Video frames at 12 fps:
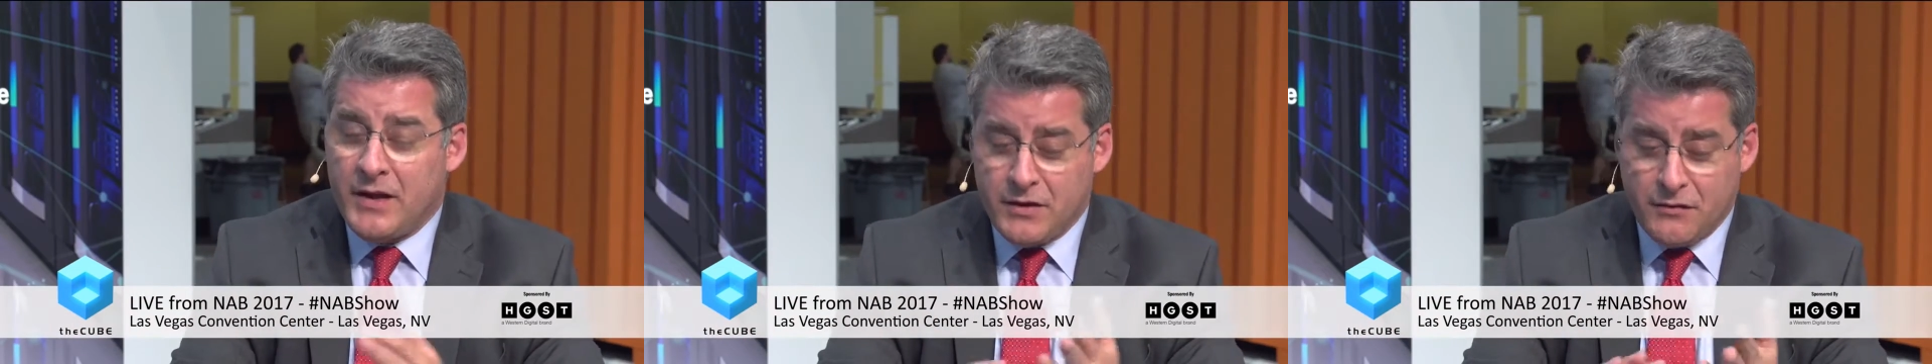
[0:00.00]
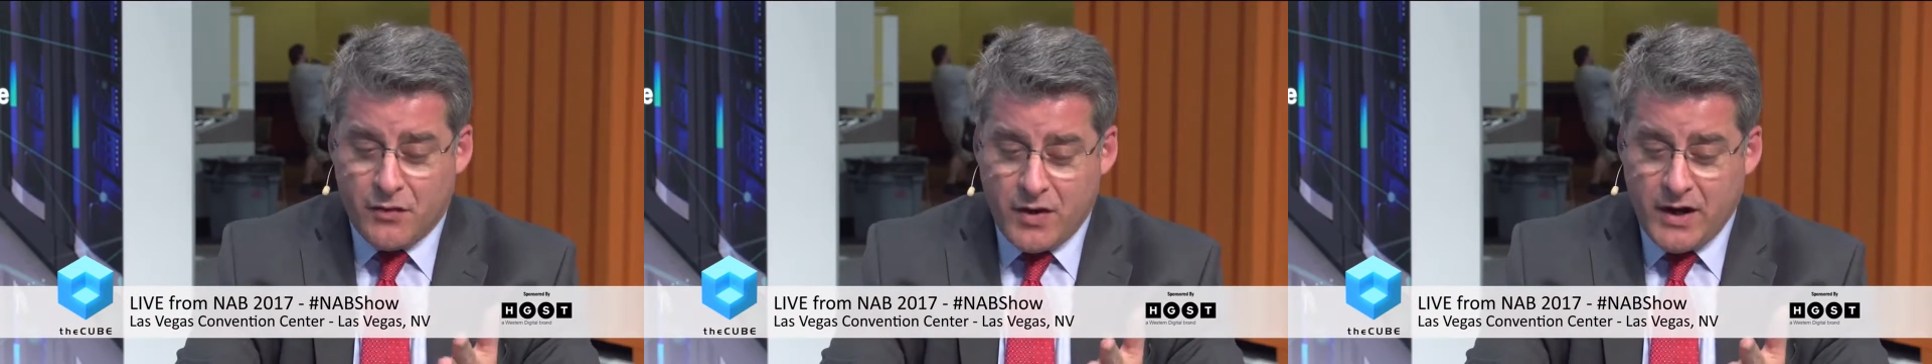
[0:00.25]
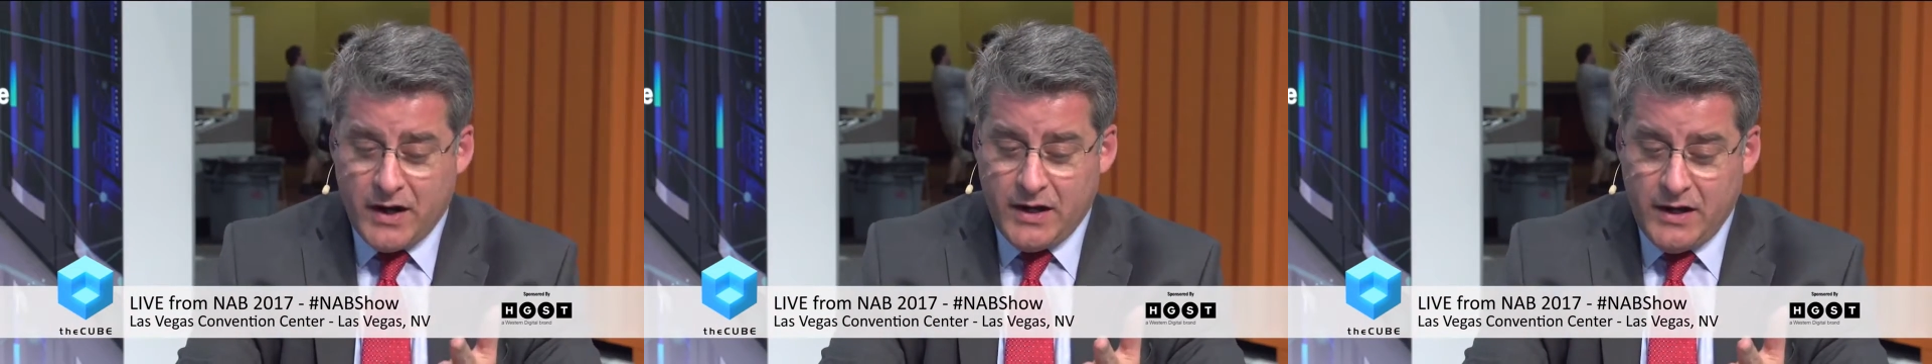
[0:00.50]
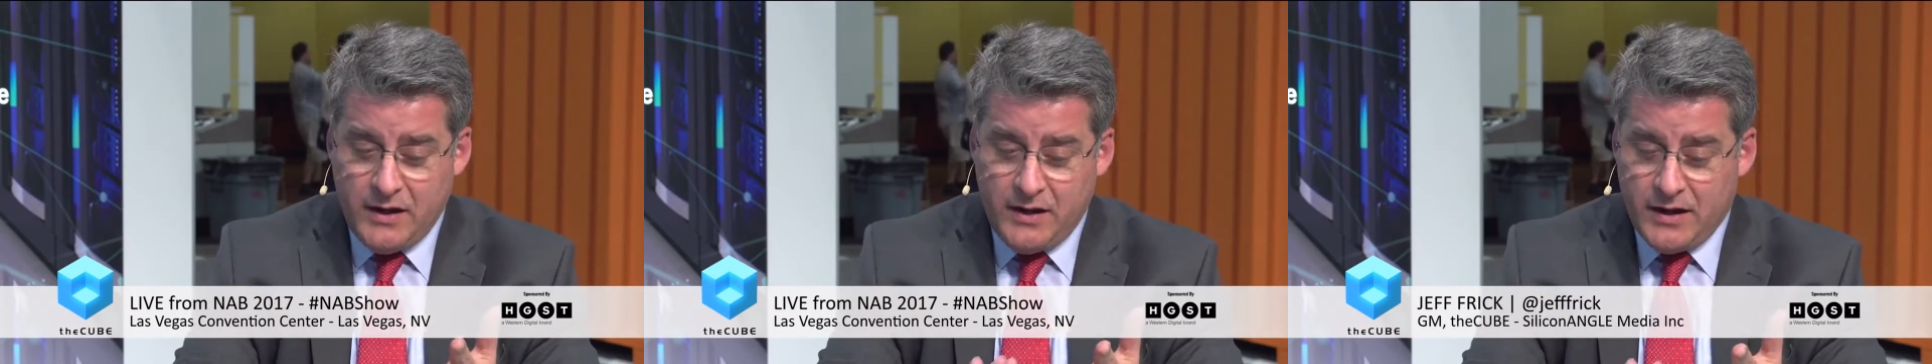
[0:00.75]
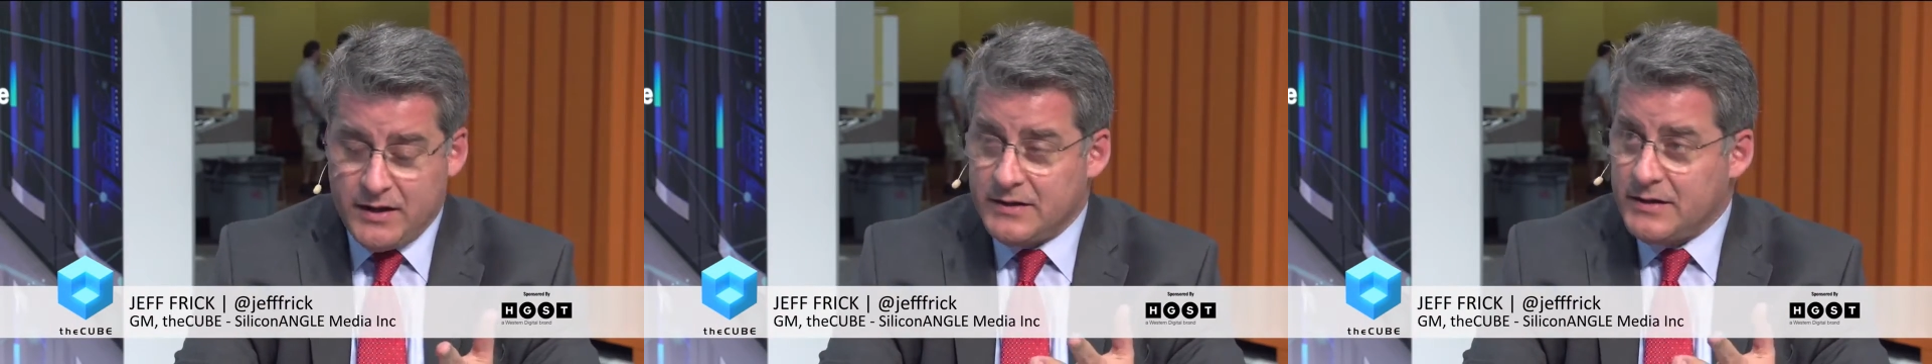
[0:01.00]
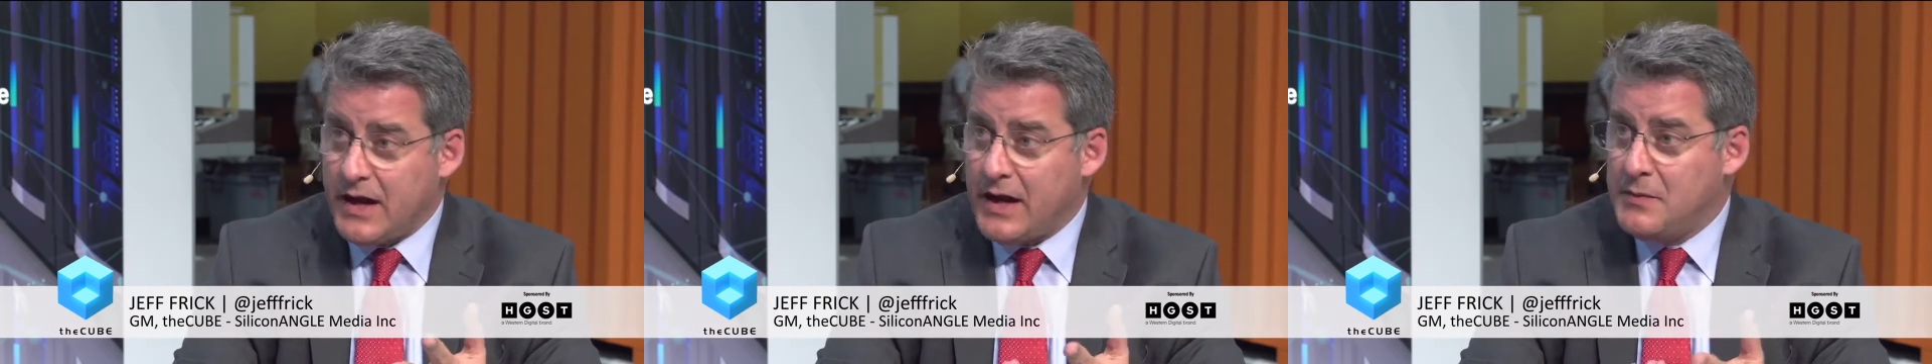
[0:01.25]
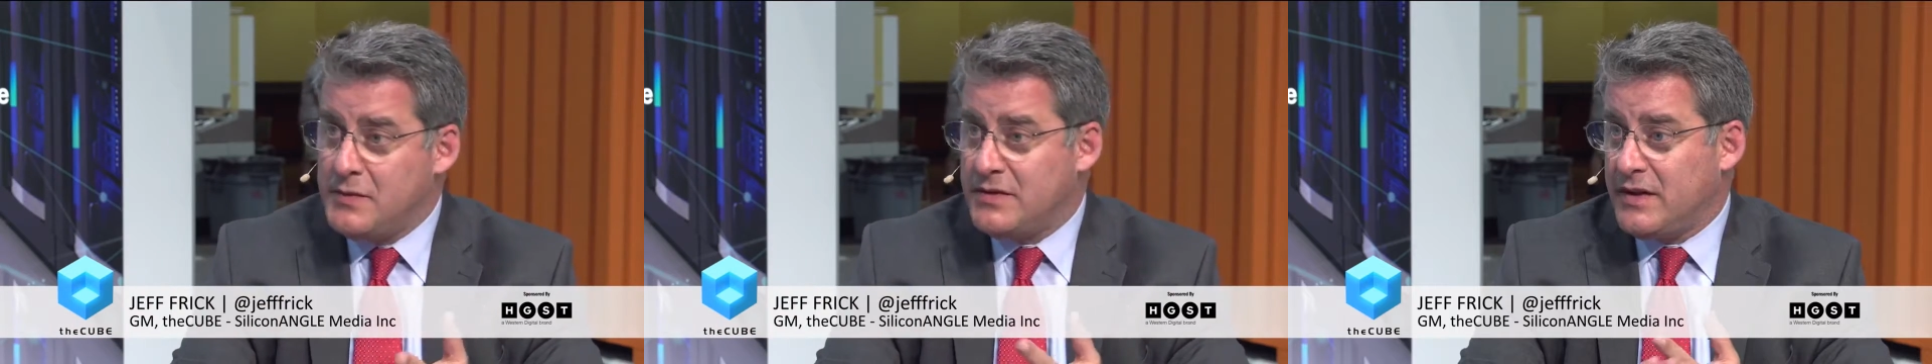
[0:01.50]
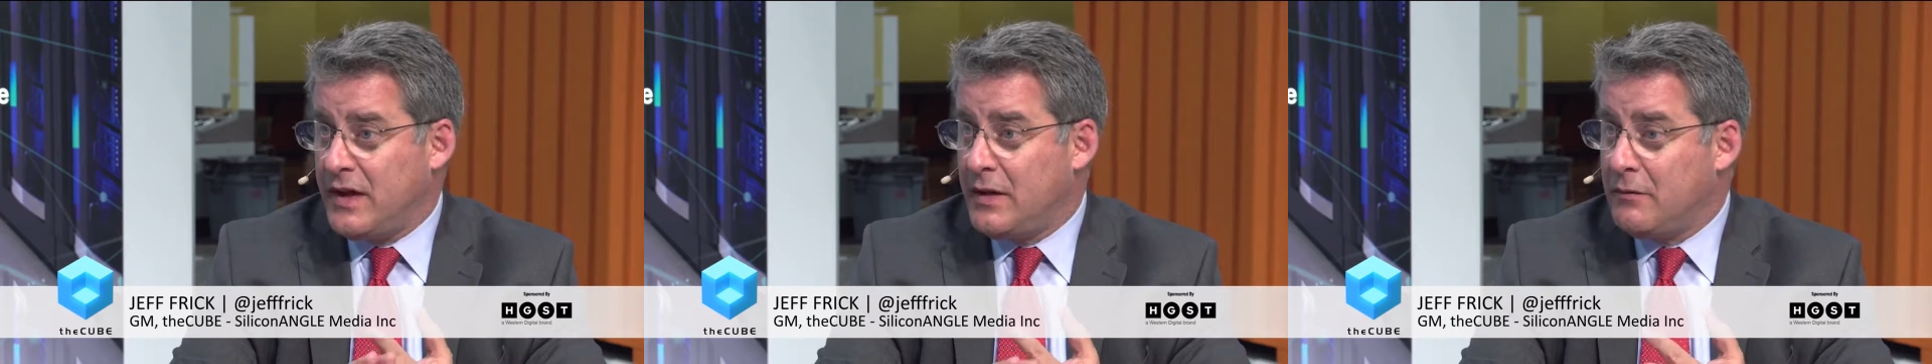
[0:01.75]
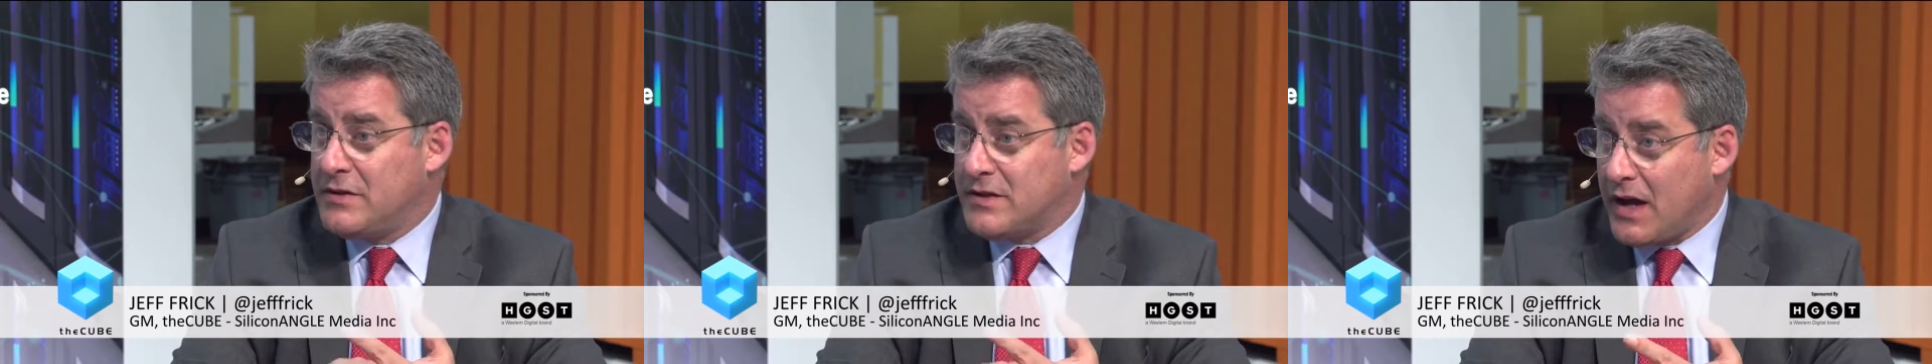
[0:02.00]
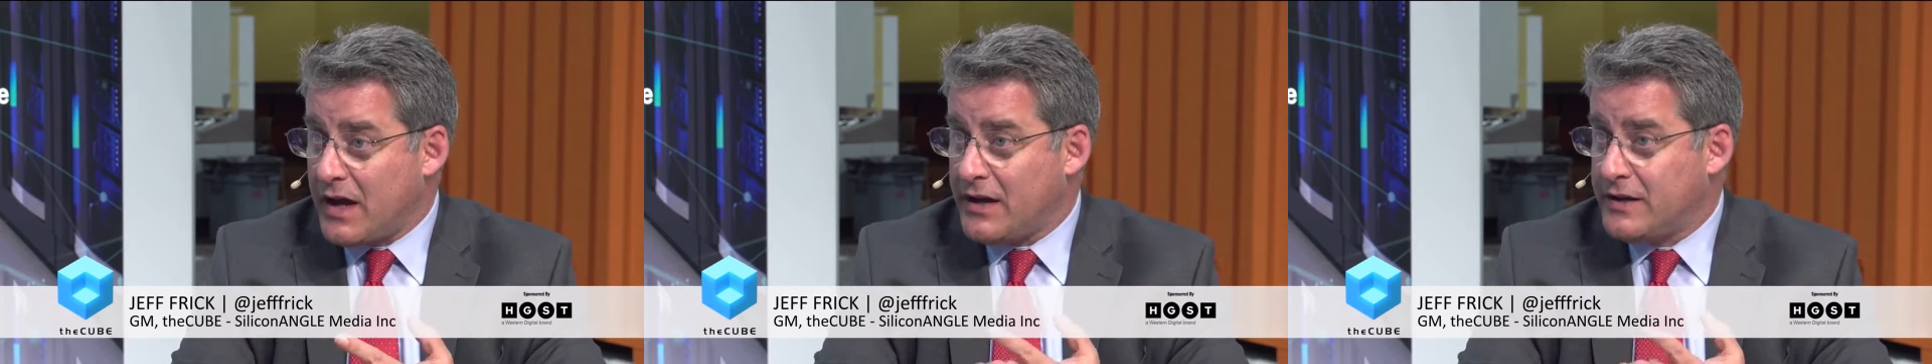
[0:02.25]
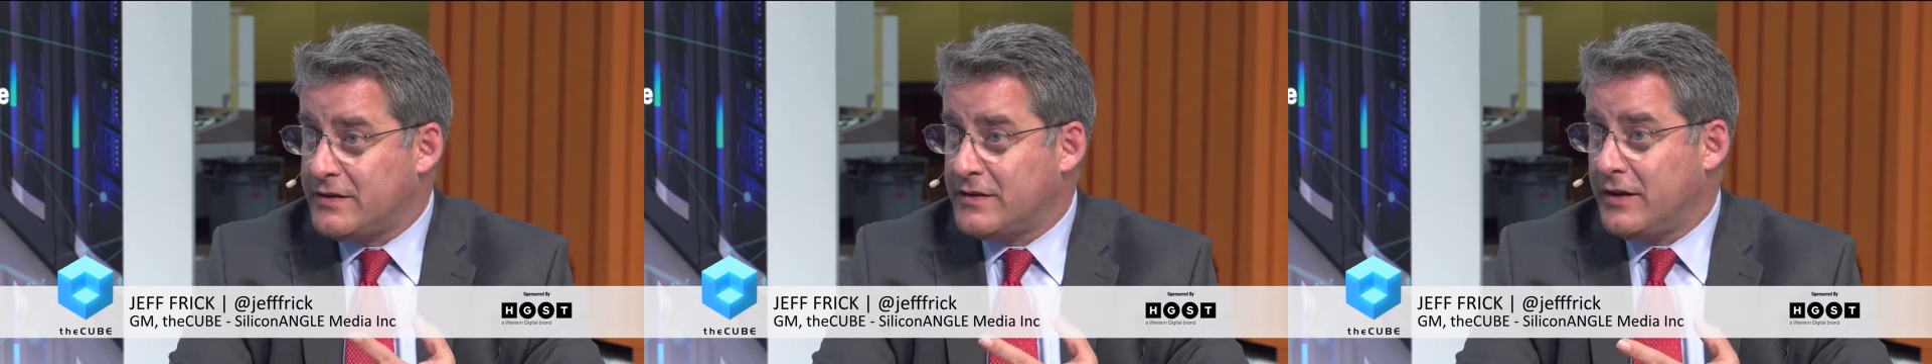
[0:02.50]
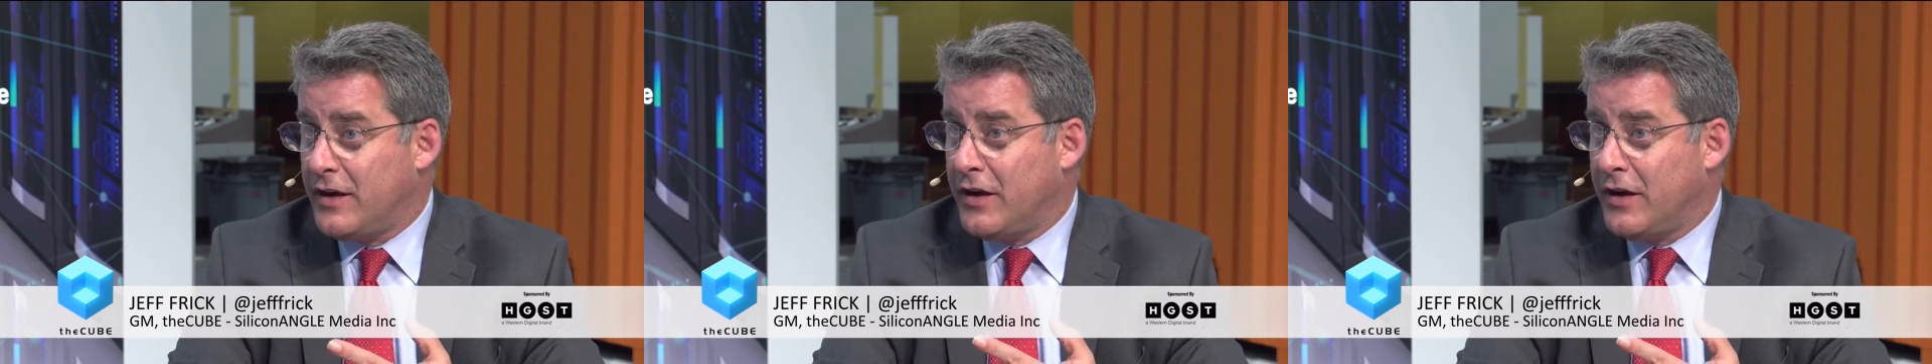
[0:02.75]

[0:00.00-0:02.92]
And the variety and types and size